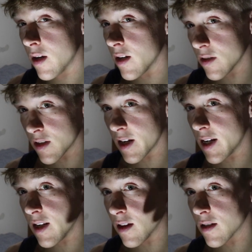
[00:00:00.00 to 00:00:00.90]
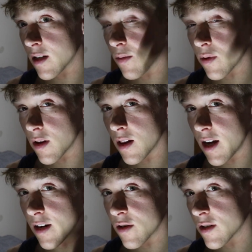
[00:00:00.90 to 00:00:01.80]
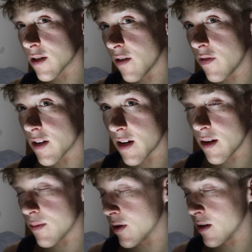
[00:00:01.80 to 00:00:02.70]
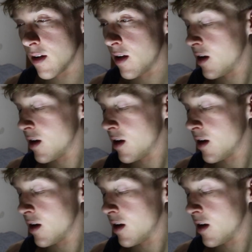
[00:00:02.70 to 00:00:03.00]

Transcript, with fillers: They just like heat the tip with the lighter and stuff like that, but